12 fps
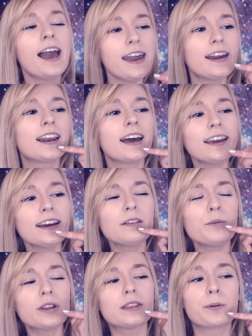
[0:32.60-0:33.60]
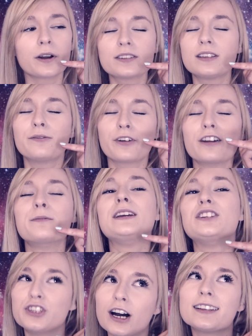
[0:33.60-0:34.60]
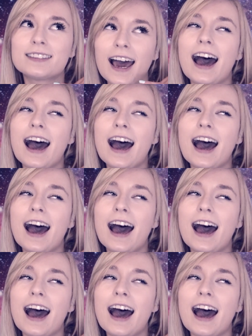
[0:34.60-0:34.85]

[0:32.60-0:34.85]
hey, can I get what the person in front of me just